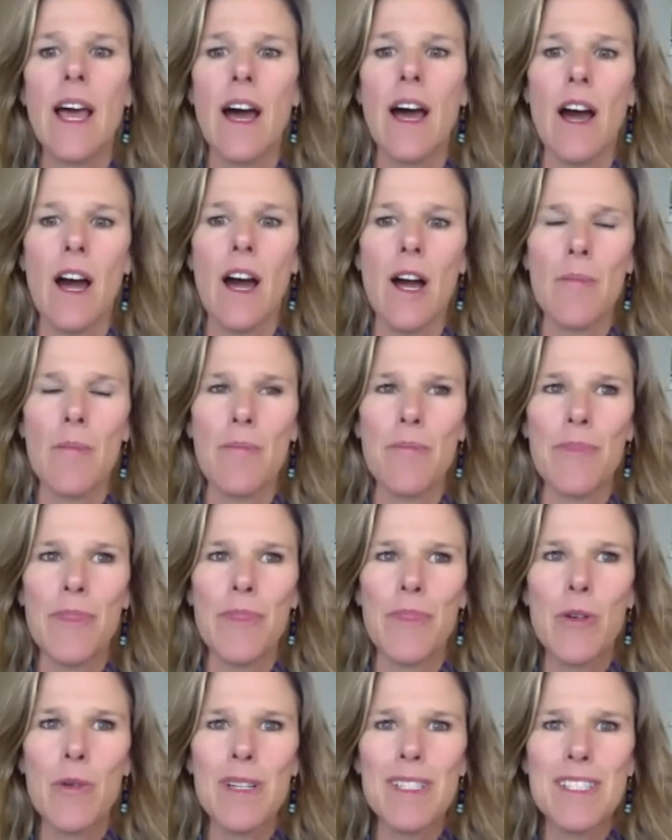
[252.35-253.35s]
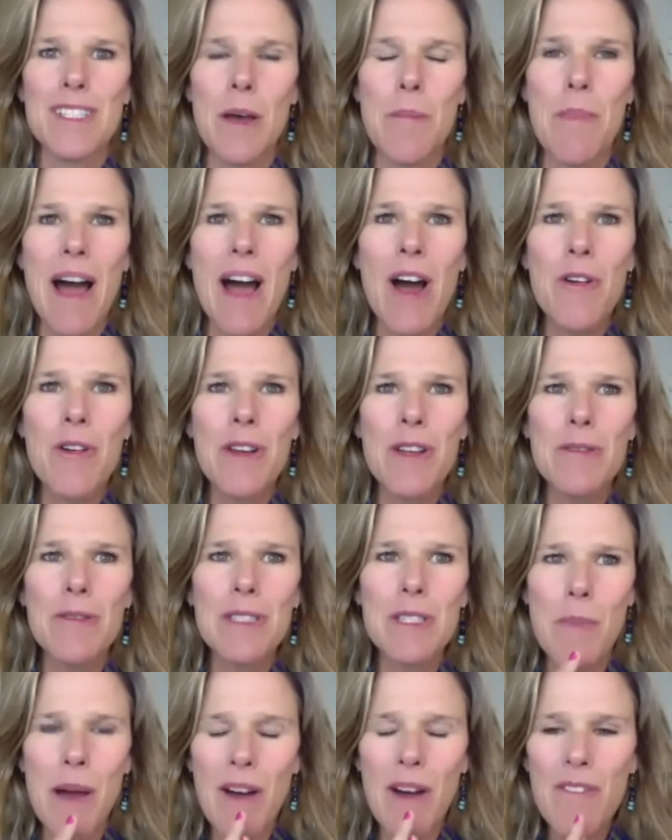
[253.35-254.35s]
It was
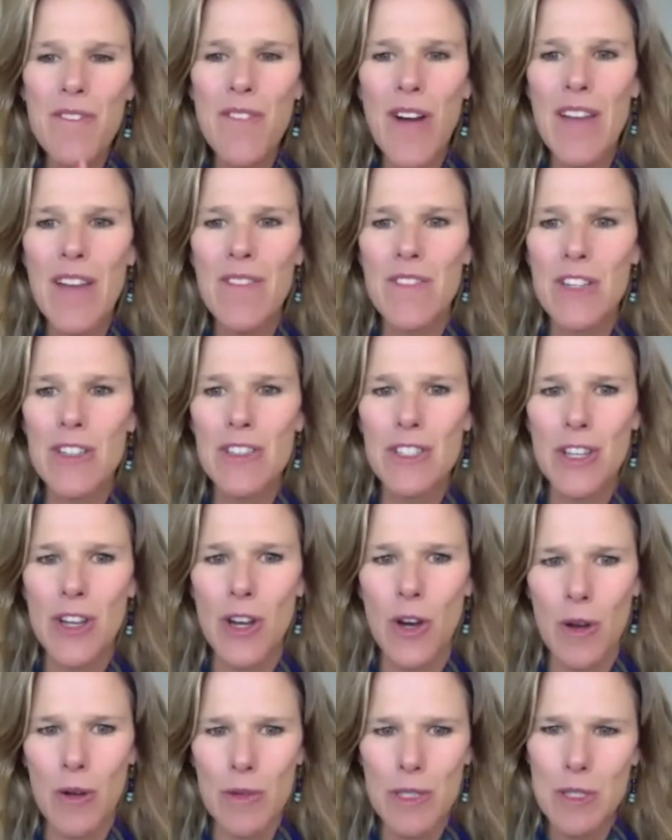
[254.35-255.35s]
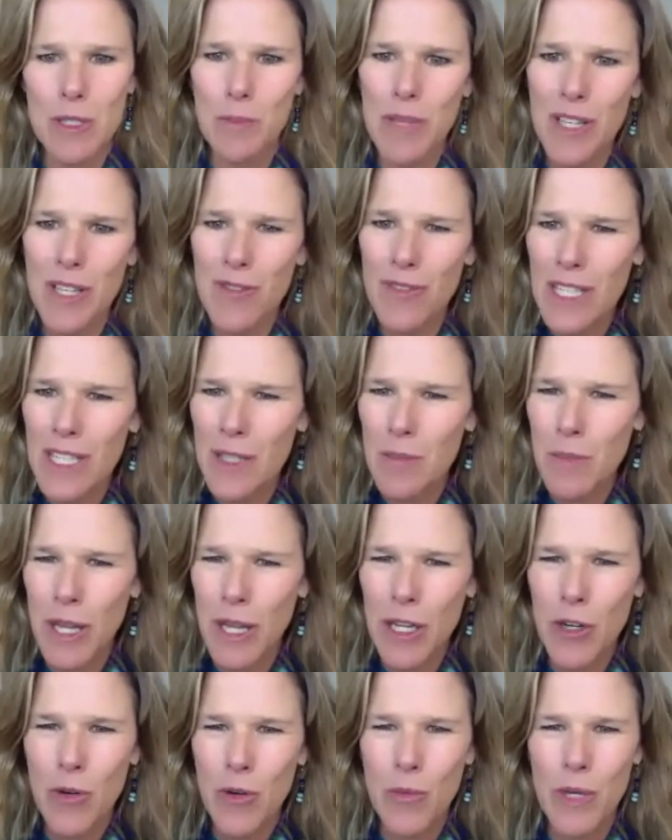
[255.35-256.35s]
about 5 years ago, I was pivoting my
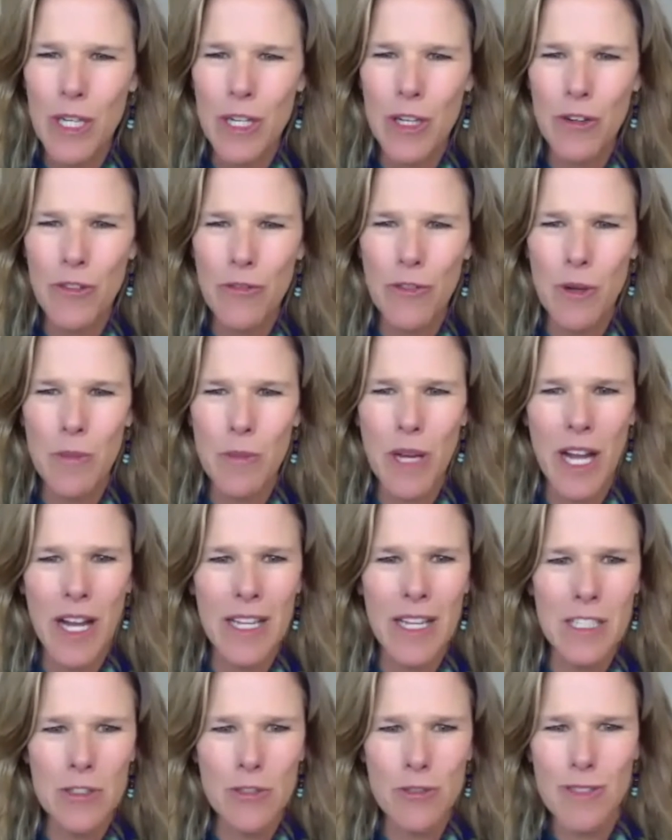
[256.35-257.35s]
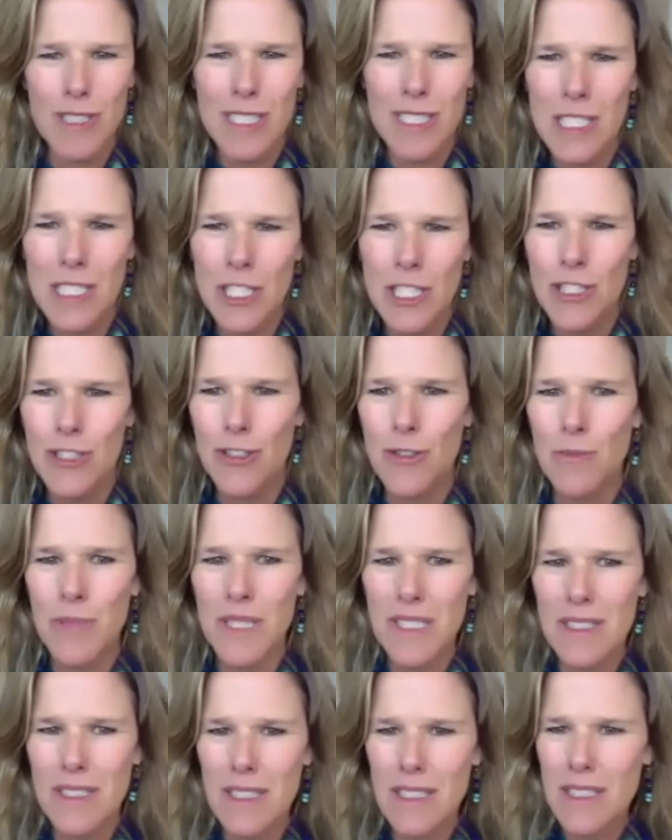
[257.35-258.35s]
career from kind of traditional business